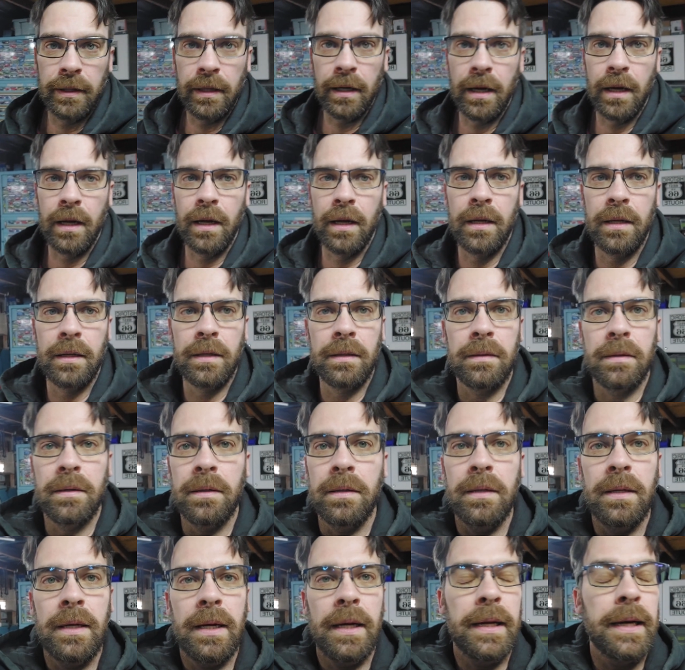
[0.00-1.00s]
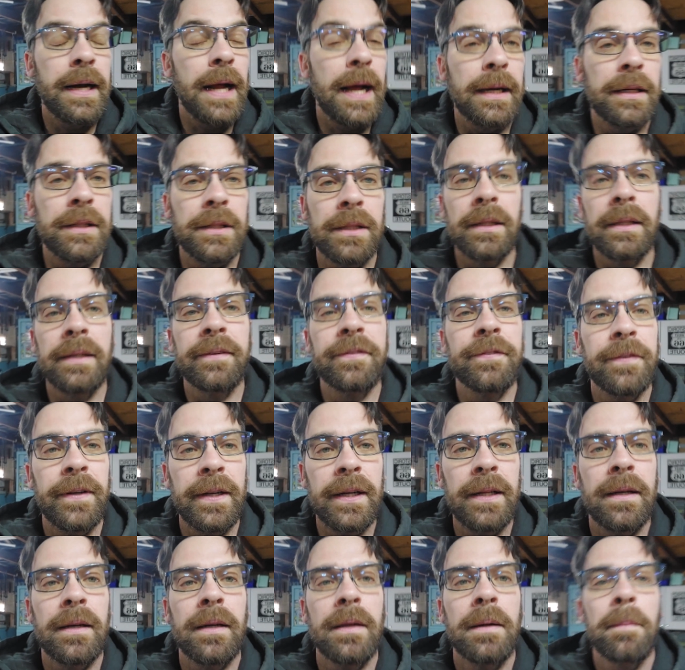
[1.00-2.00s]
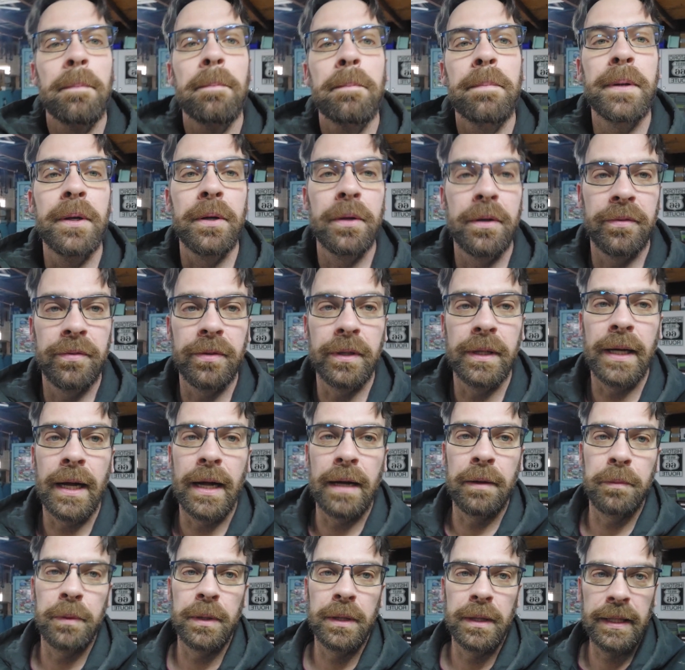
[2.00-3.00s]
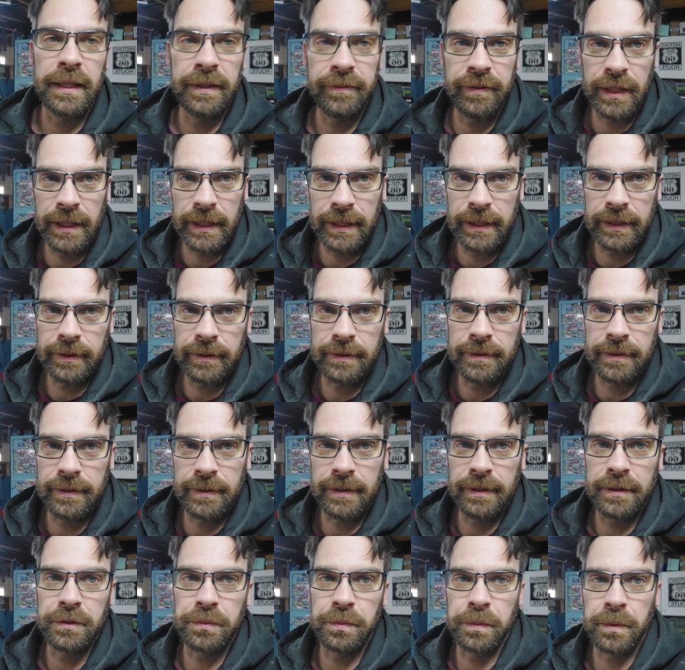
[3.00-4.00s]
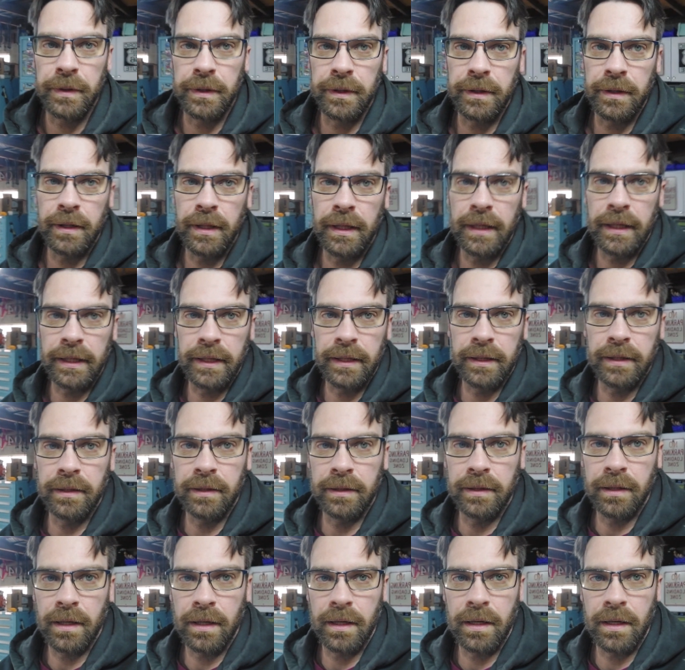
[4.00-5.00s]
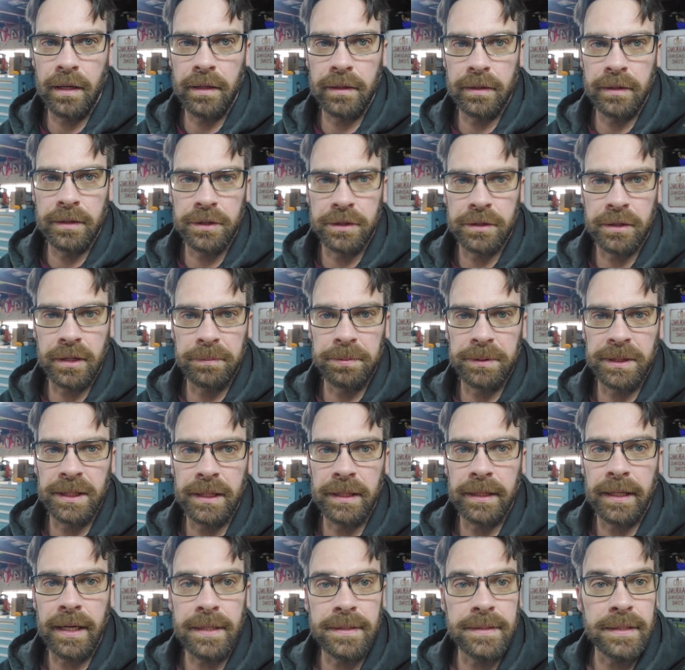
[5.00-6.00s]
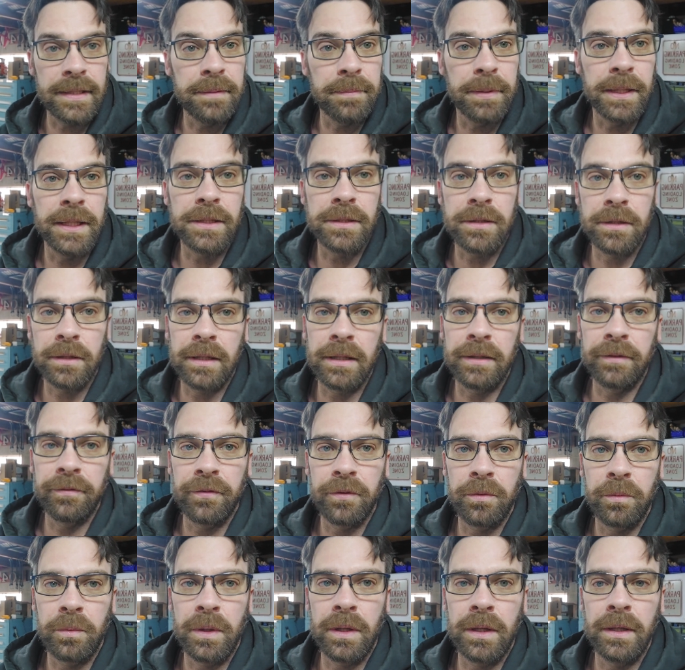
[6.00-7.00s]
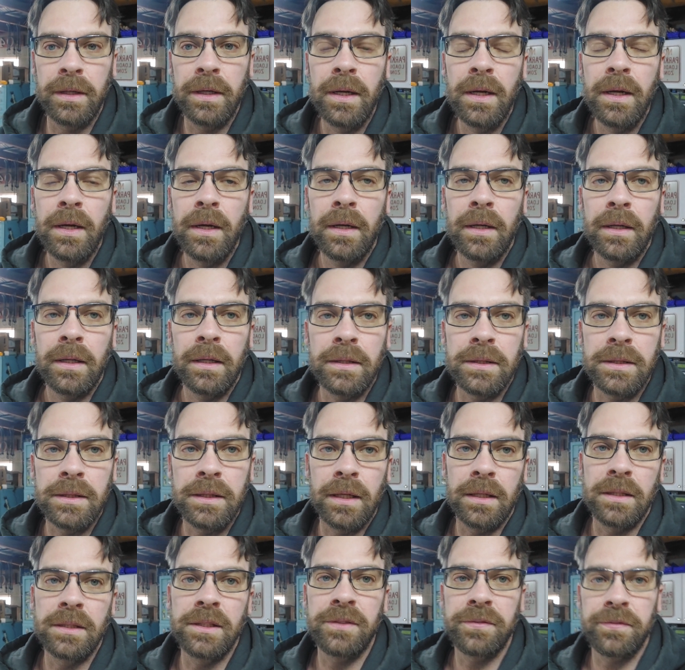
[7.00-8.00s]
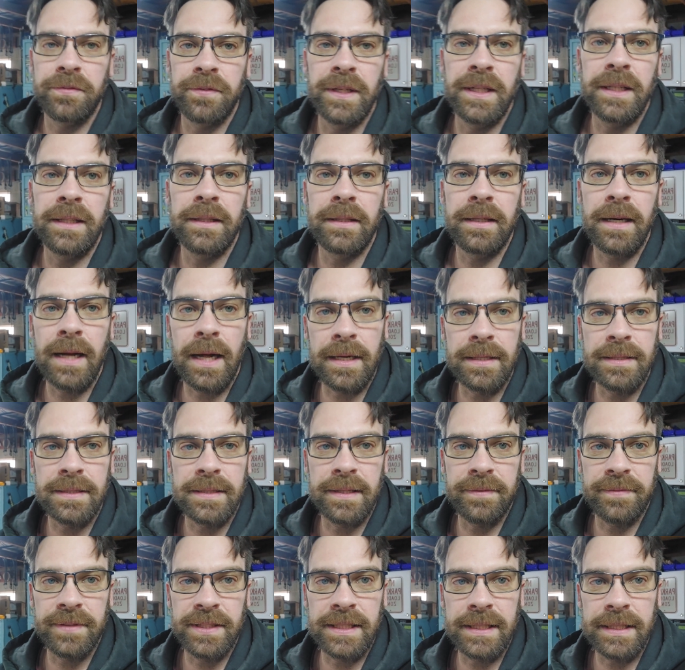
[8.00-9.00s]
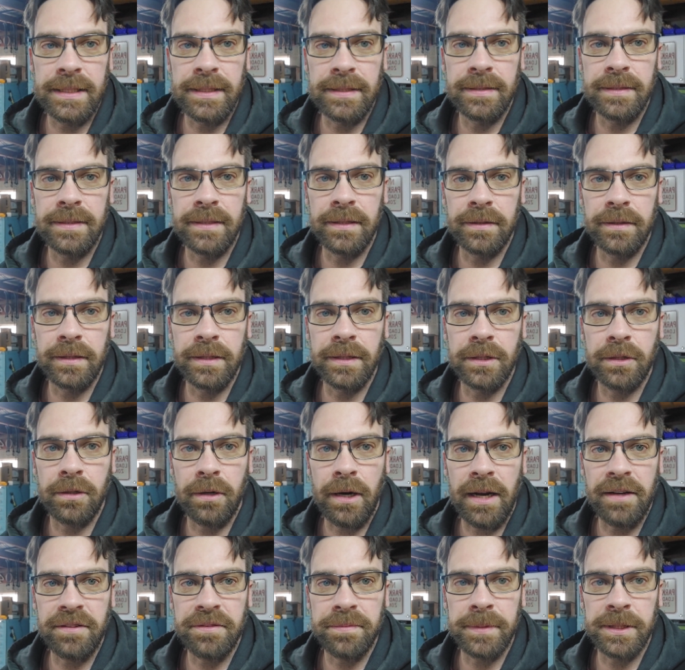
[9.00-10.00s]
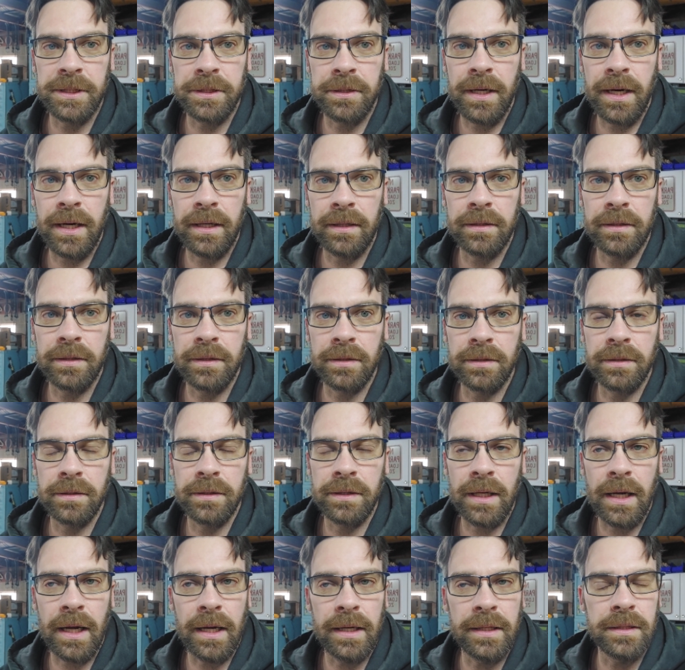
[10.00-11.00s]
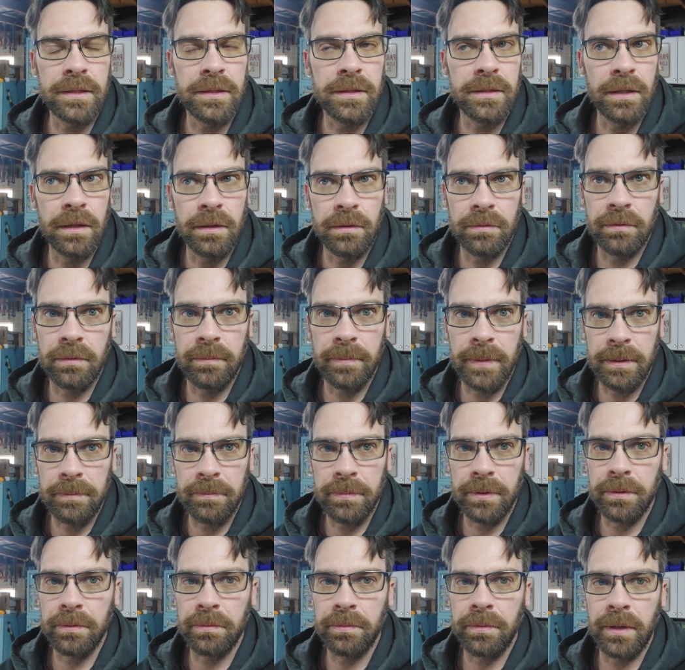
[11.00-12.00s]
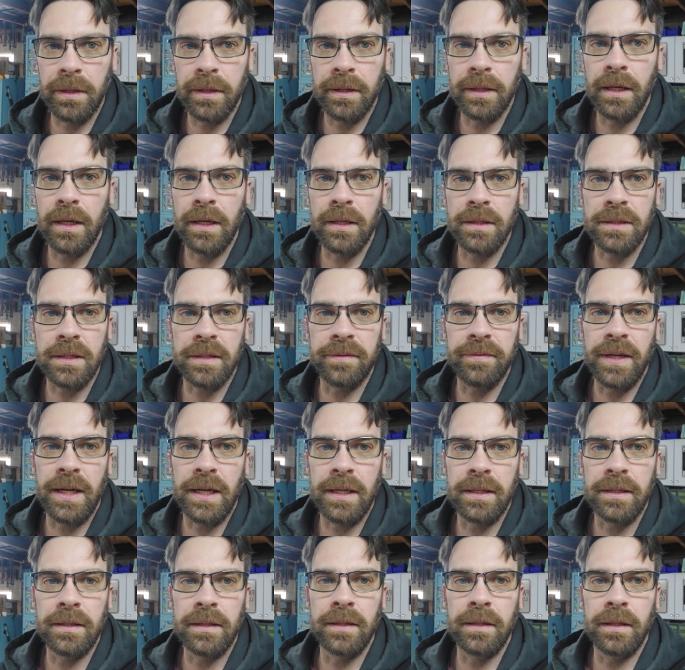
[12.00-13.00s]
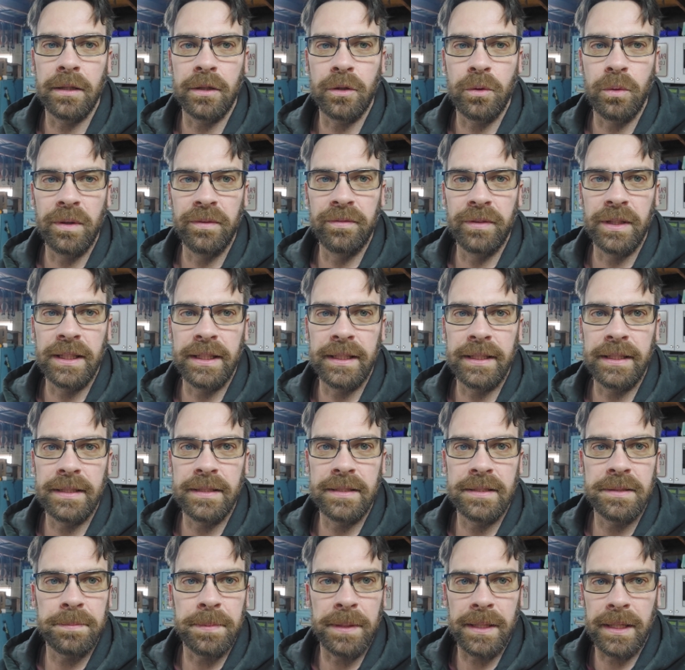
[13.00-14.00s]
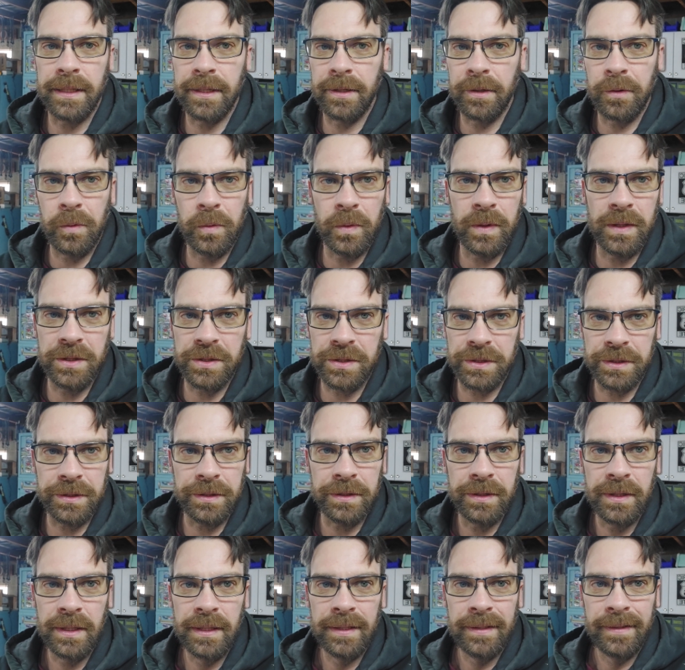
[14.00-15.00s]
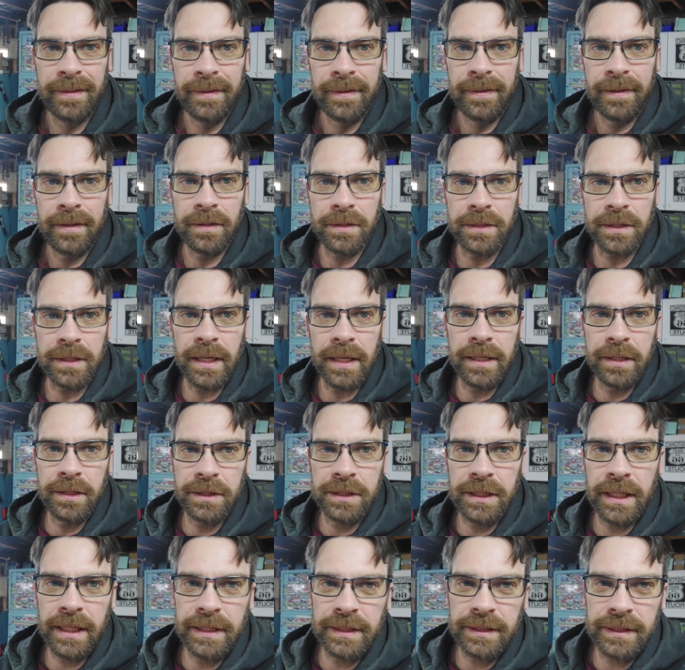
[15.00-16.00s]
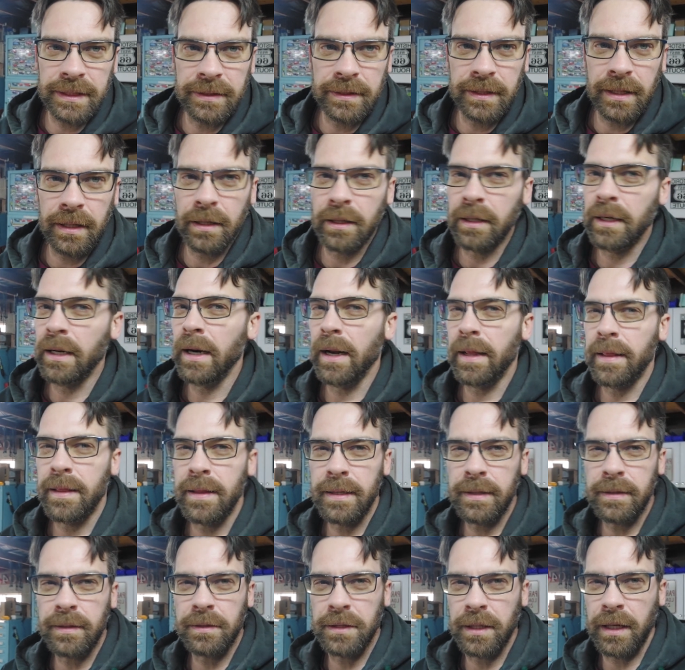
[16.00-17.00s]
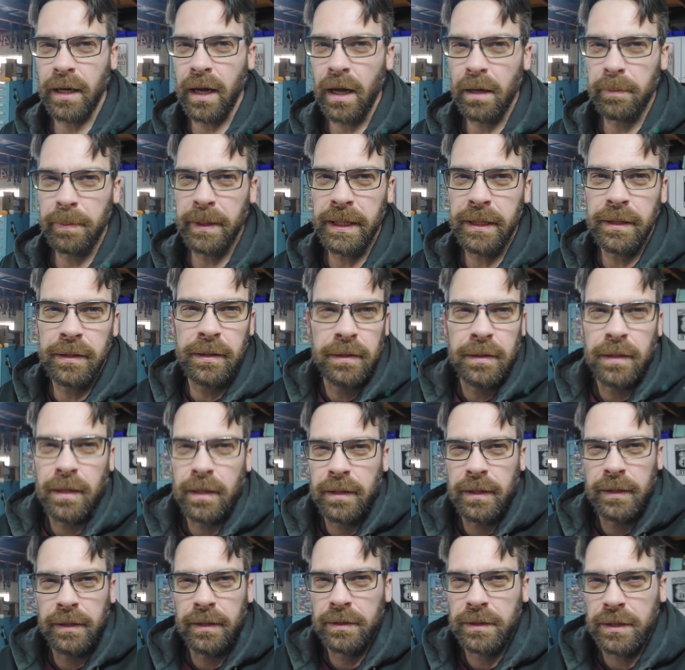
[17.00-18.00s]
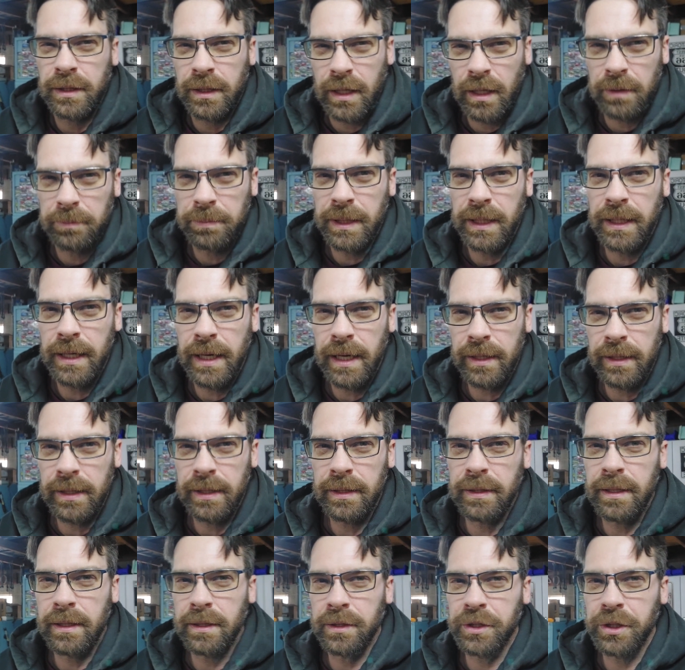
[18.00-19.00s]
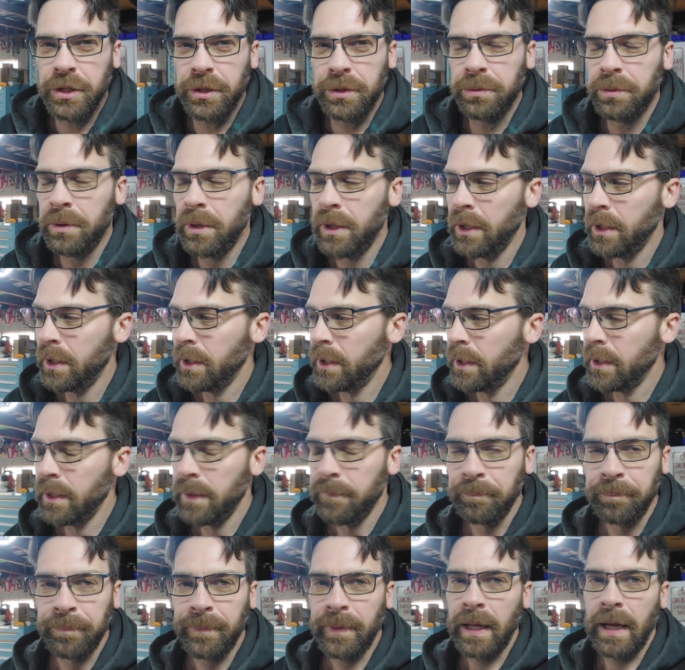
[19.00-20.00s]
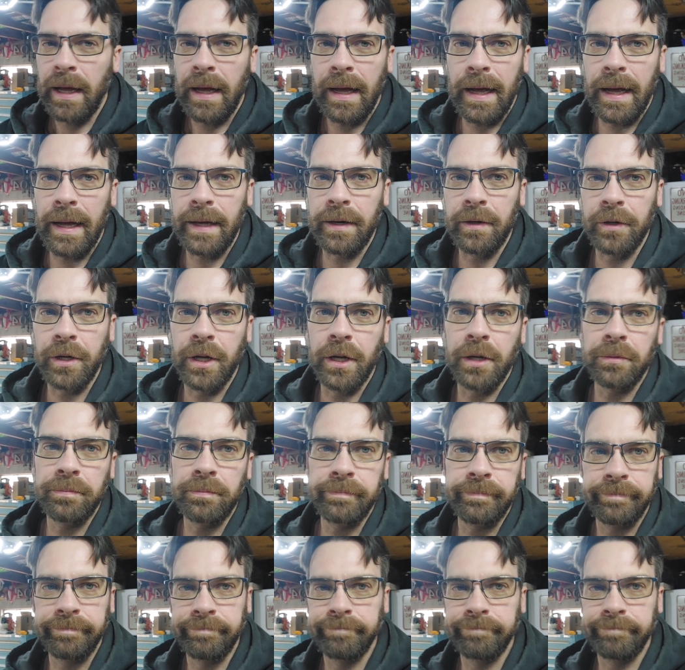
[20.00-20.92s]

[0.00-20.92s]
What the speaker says: It actually fit beautifully. I will leave a link to this one in the description in case anybody's looking for one. This does fit 917 series Craftsman tractors. I don't remember what the Husqvarna equivalent is, but I know there's an interchange in there, and I think there's a Cubby. I think there's a Cub Cadet in there too. I don't know.